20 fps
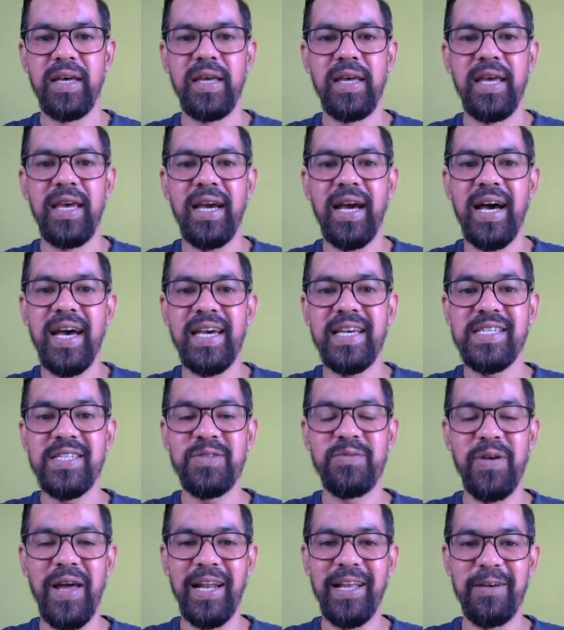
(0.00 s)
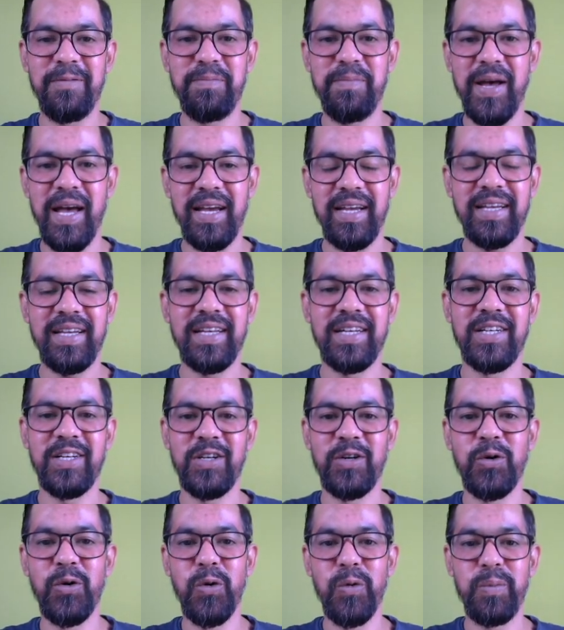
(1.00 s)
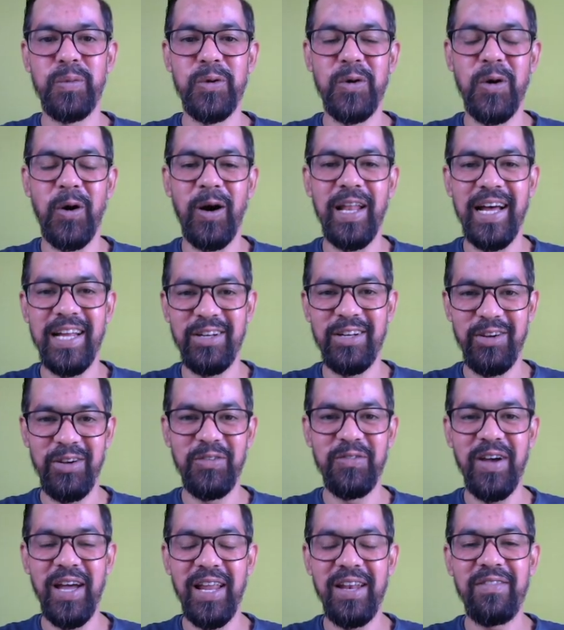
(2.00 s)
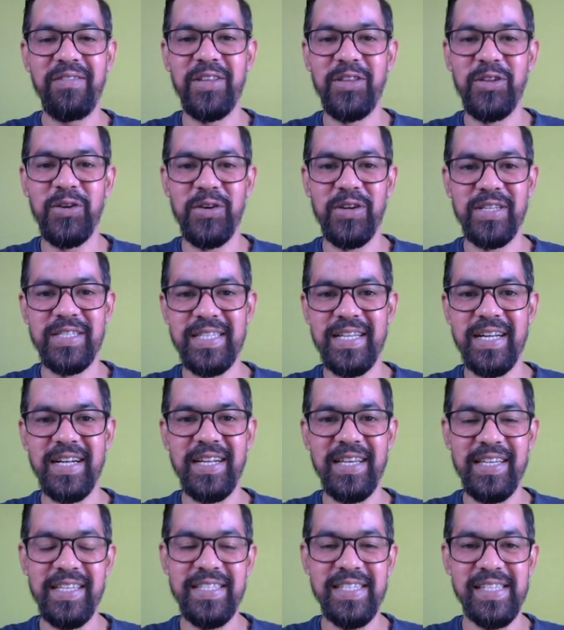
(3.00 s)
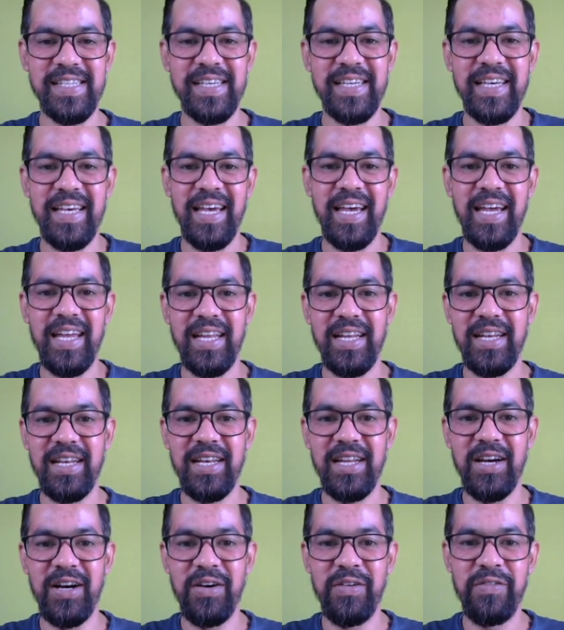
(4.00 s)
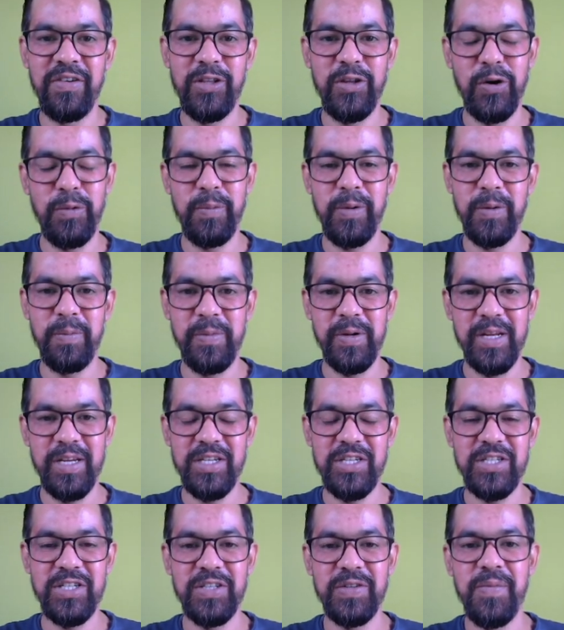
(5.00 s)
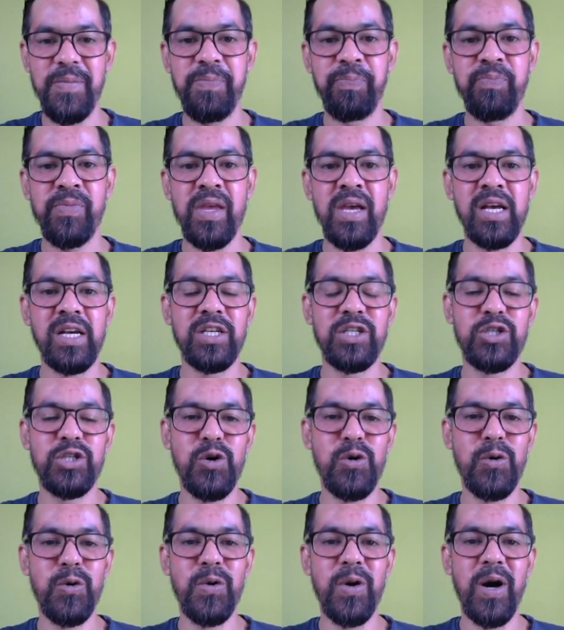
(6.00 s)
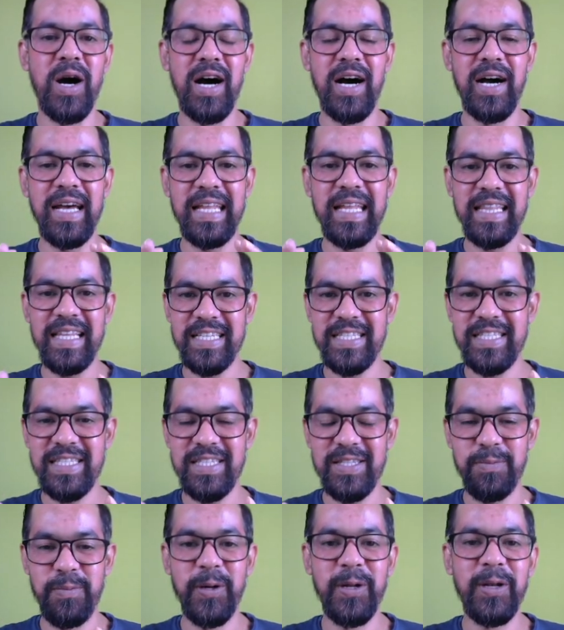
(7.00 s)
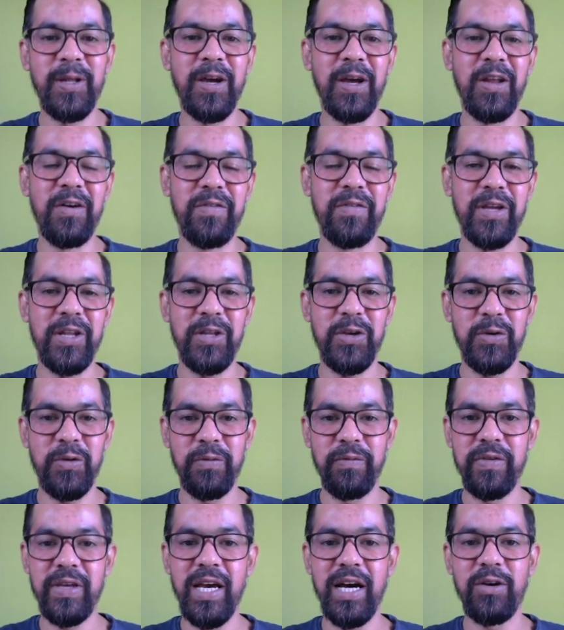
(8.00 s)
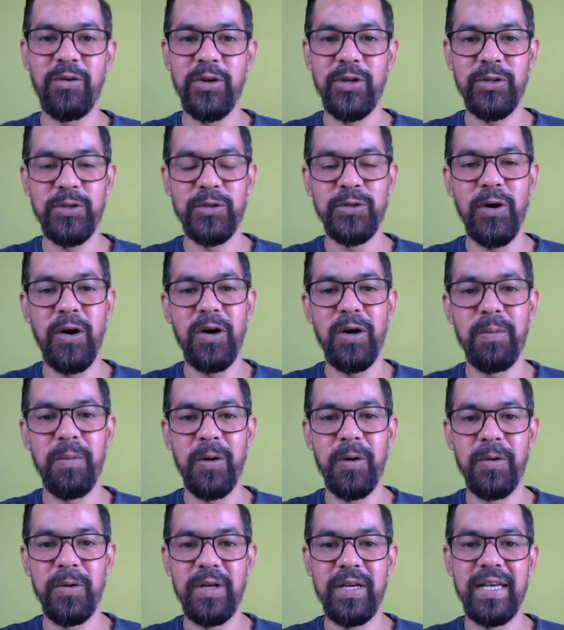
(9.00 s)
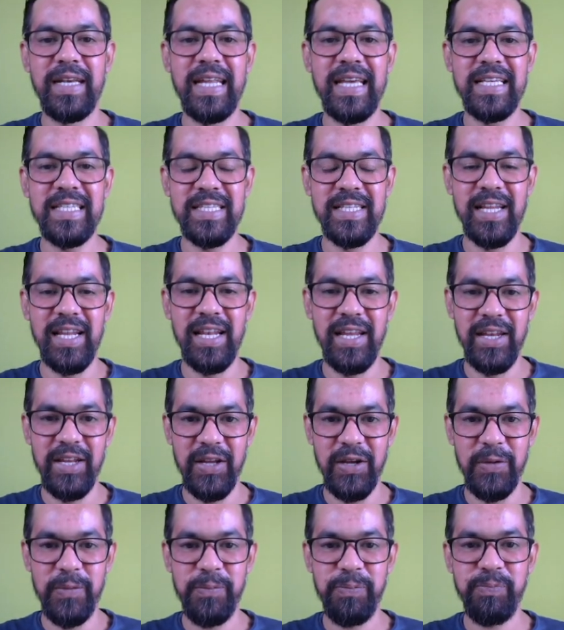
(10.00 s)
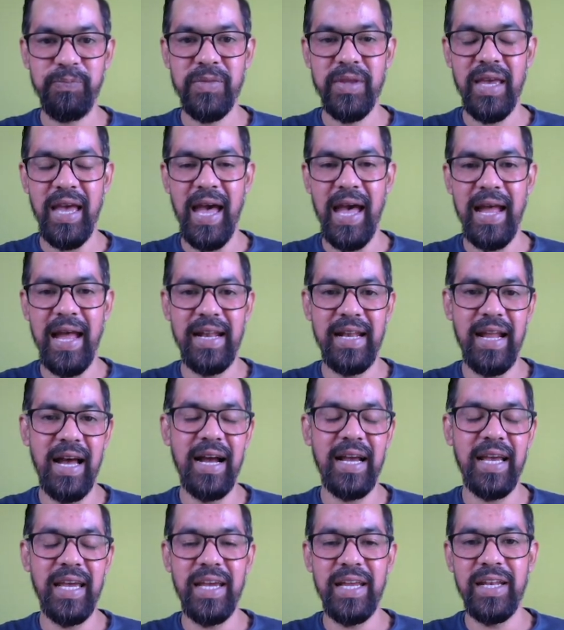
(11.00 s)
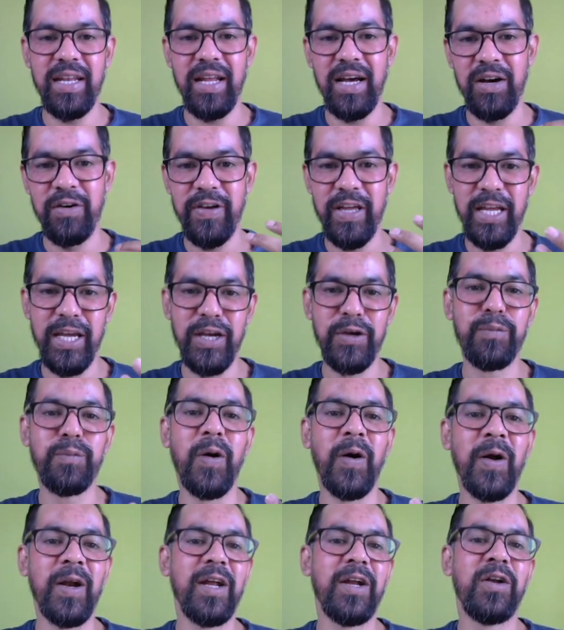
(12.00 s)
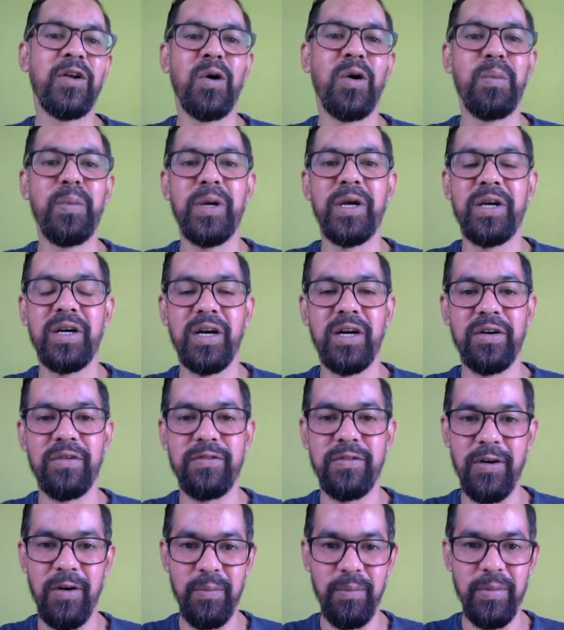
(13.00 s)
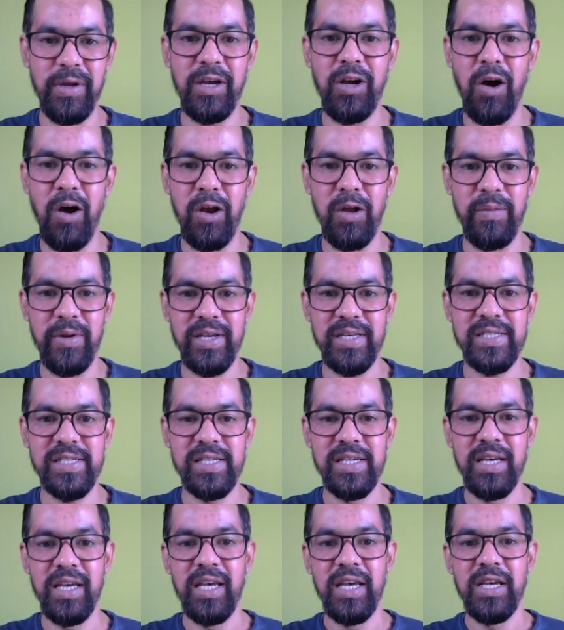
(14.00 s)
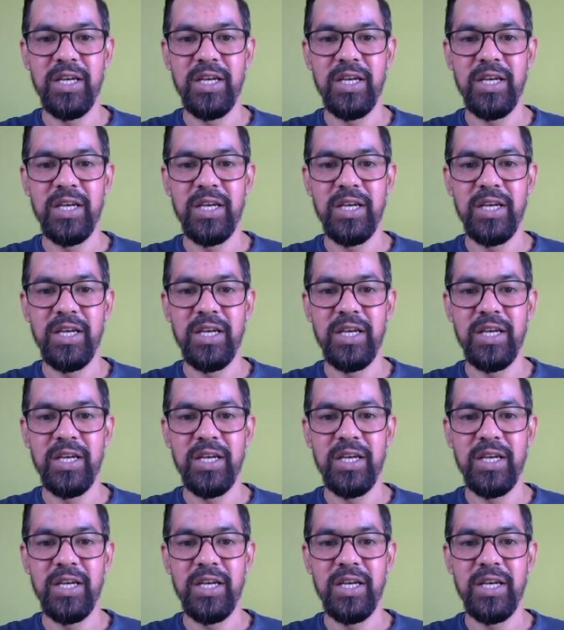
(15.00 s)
Hey guys, welcome back. Hope you all are doing well with your studies and with your preparation. In this particular video, we are going to talk about national income, and again, a very important topic from economics.